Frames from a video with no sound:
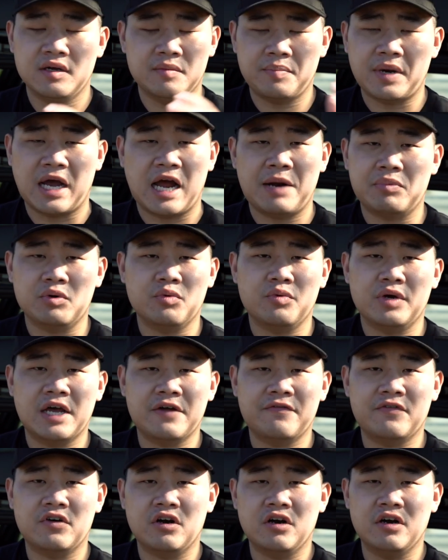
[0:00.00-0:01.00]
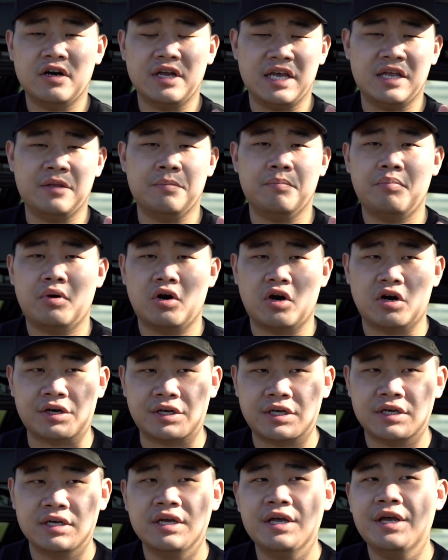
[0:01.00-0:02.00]
pop or whatever in
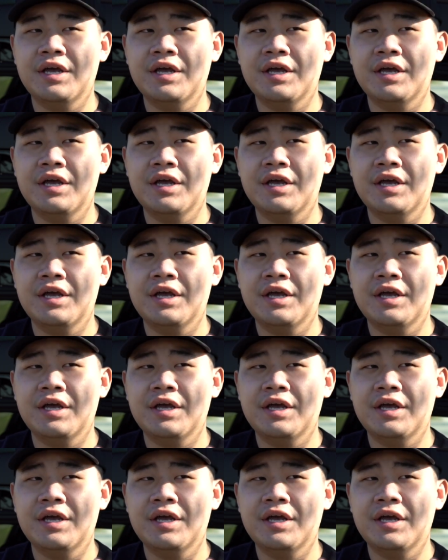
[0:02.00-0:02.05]
park.